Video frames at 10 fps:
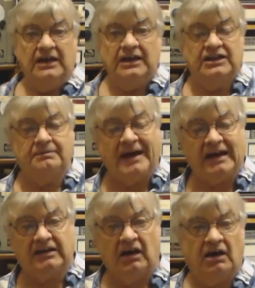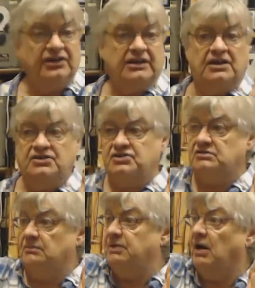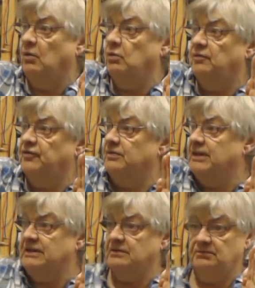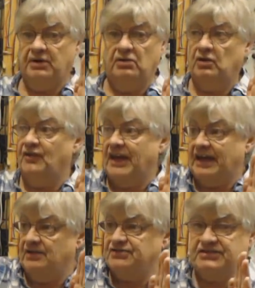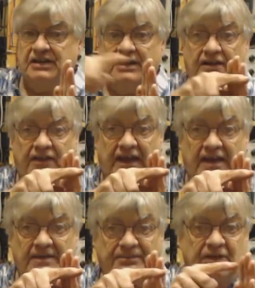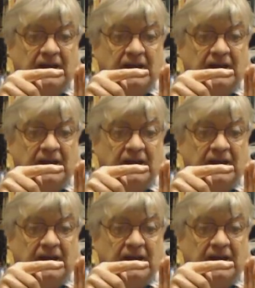In the back garden it goes to a pole from the pole on the house there,